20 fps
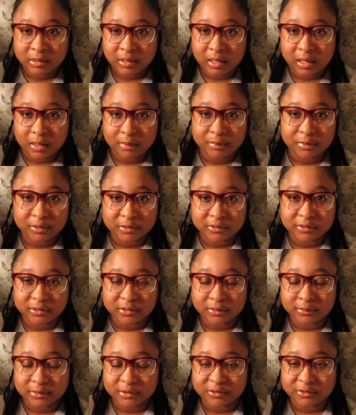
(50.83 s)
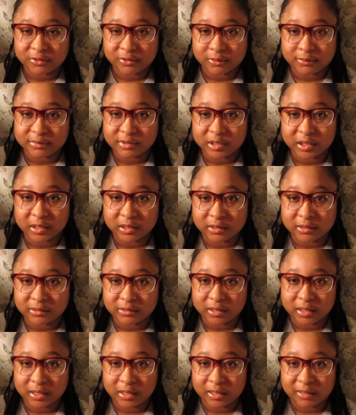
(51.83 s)
I appealed to them the circumstance,
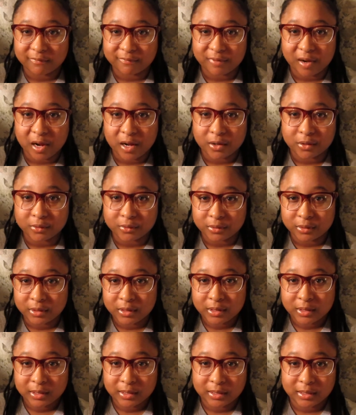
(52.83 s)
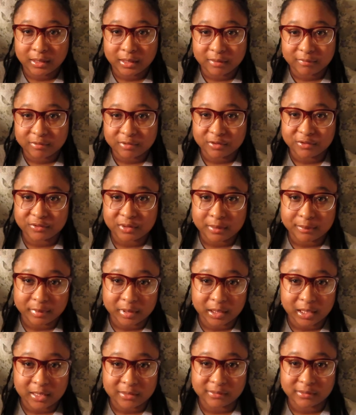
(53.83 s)
and I vowed never to drop a
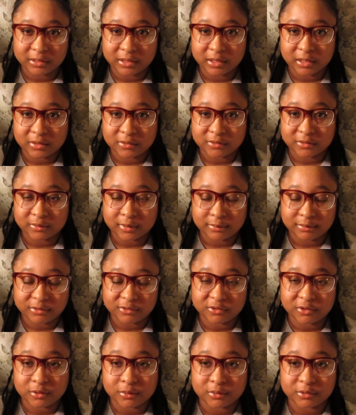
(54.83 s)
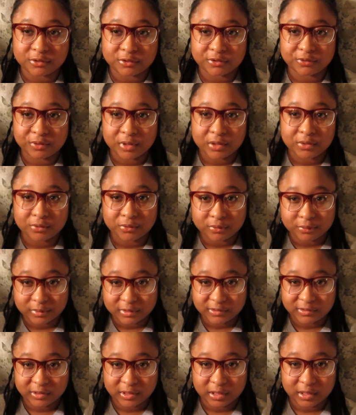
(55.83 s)
class again. So I'm just going straight through
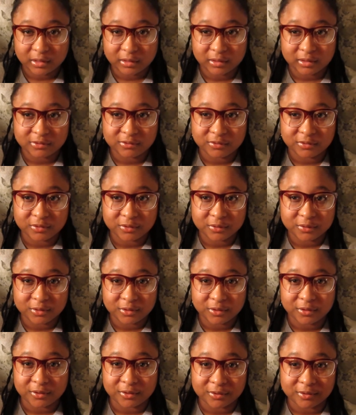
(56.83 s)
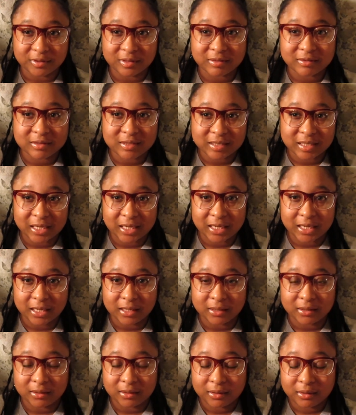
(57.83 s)
once again, because you know your girl doesn't take
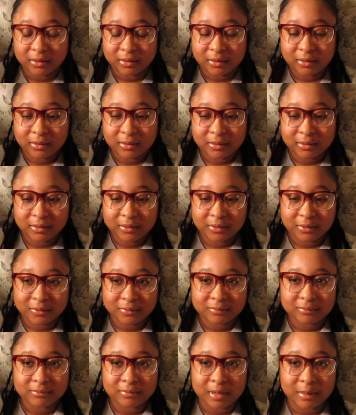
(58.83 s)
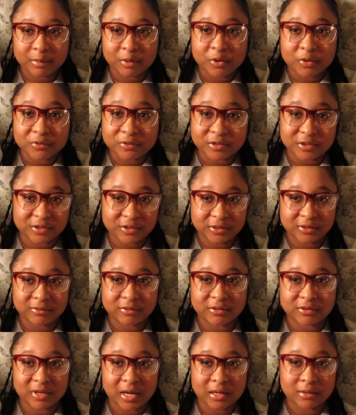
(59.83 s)
any. I'm an
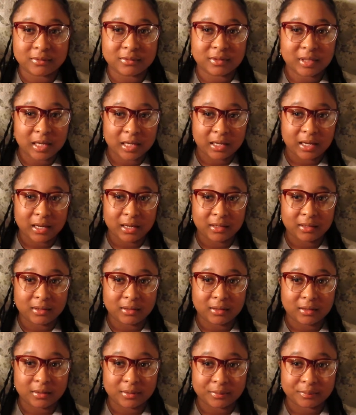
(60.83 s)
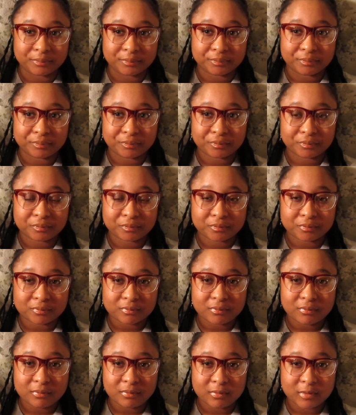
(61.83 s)
overachiever, so I don't take any
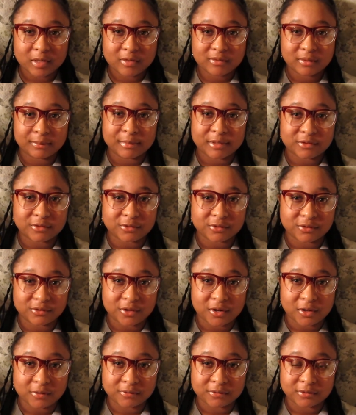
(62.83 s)
semesters off.